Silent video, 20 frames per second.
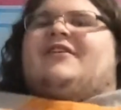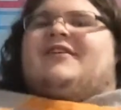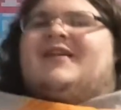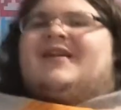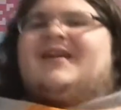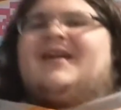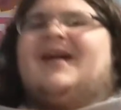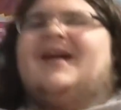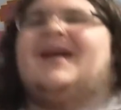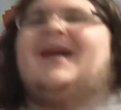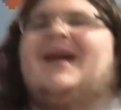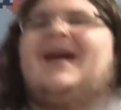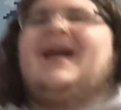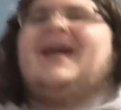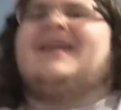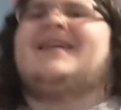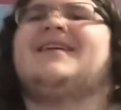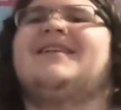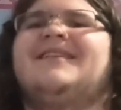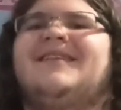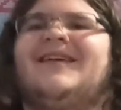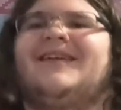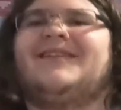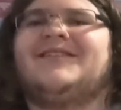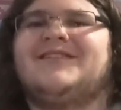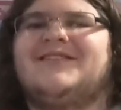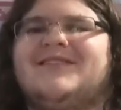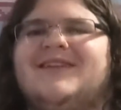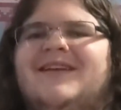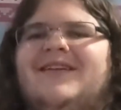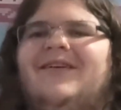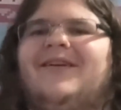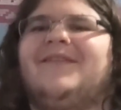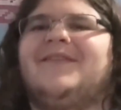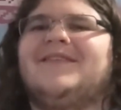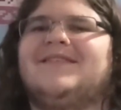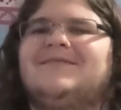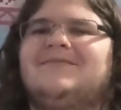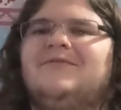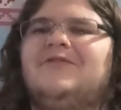feel like I, I can, like, shit
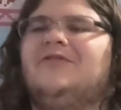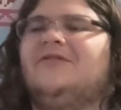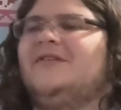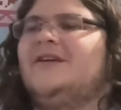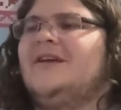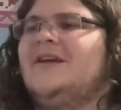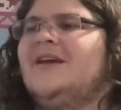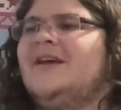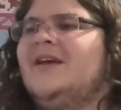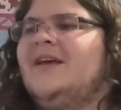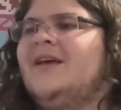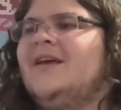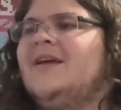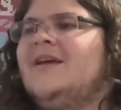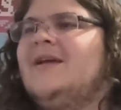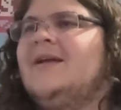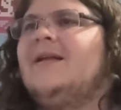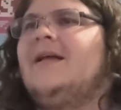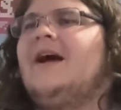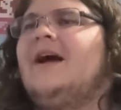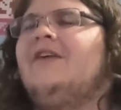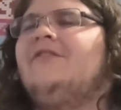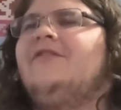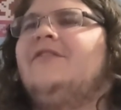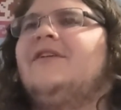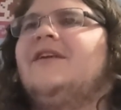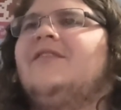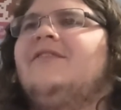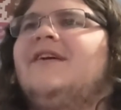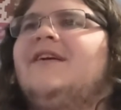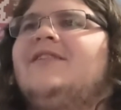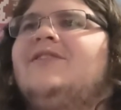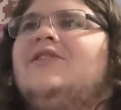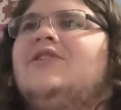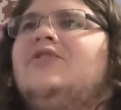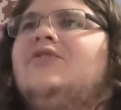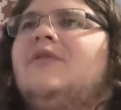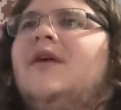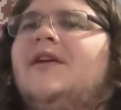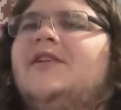on this movie. I feel like if I
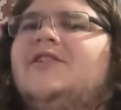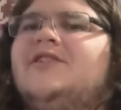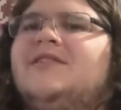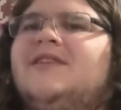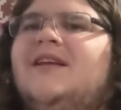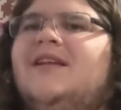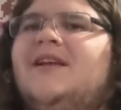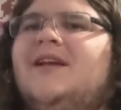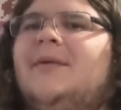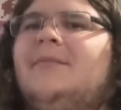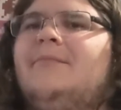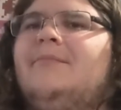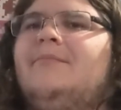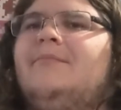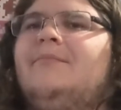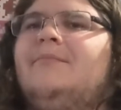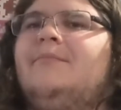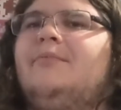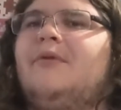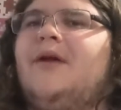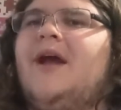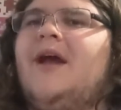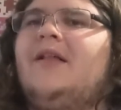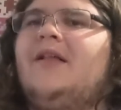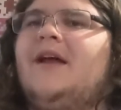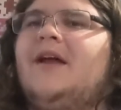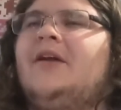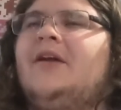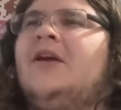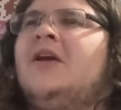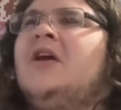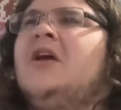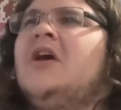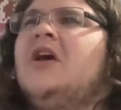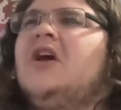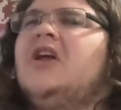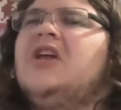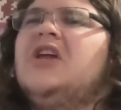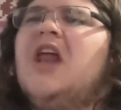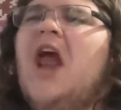do, I just sound like a brat, like,
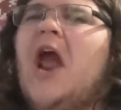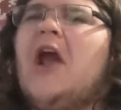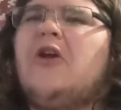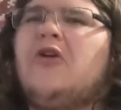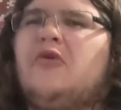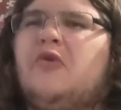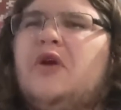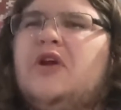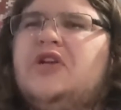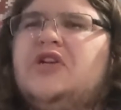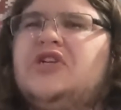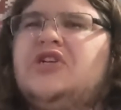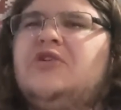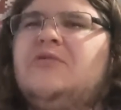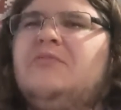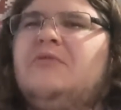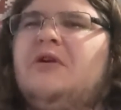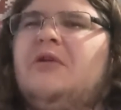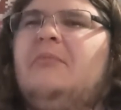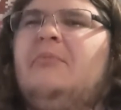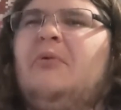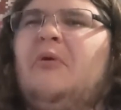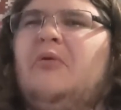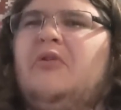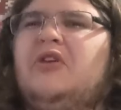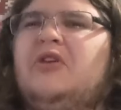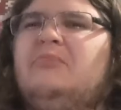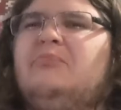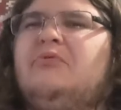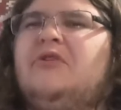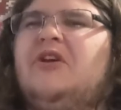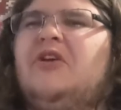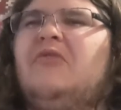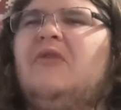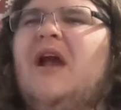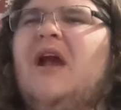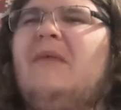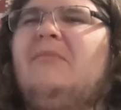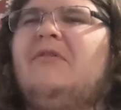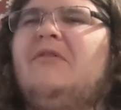yeah, cringe humor and Porky Pig
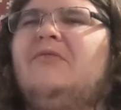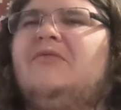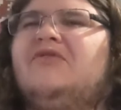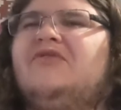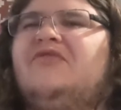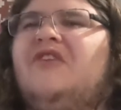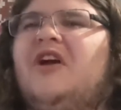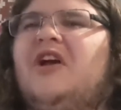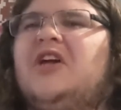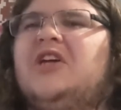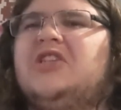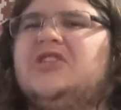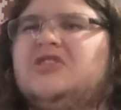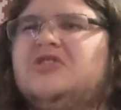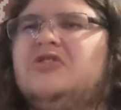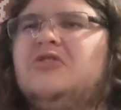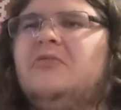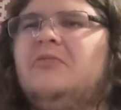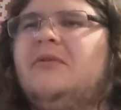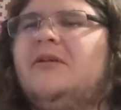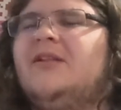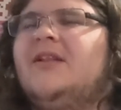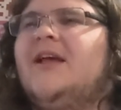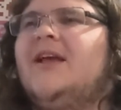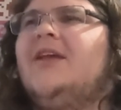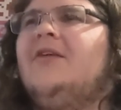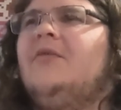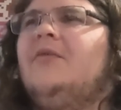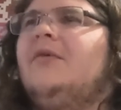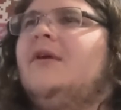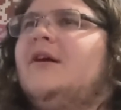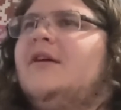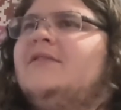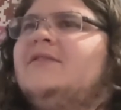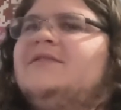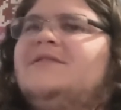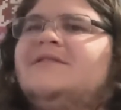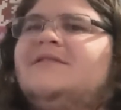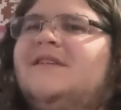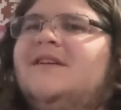rapping was fucking stupid. Like, it
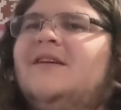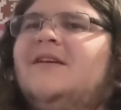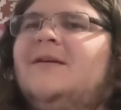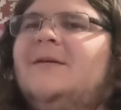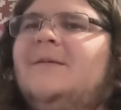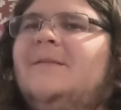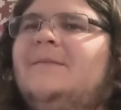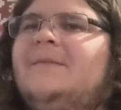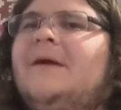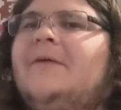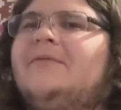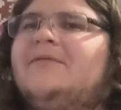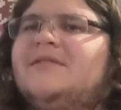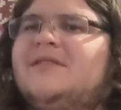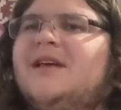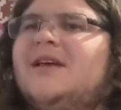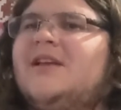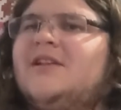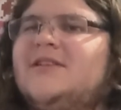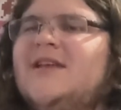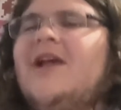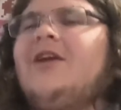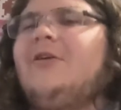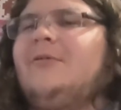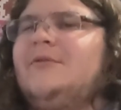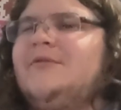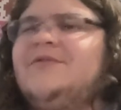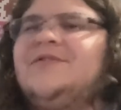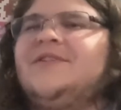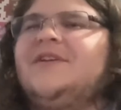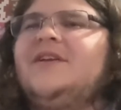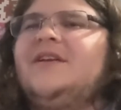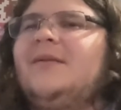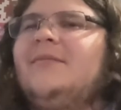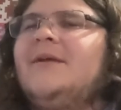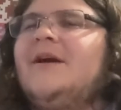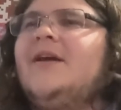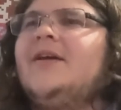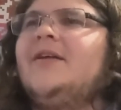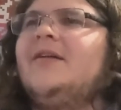was. That was, like, a terrible scene,
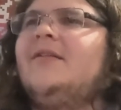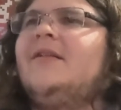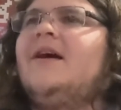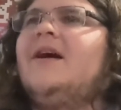I'm not gonna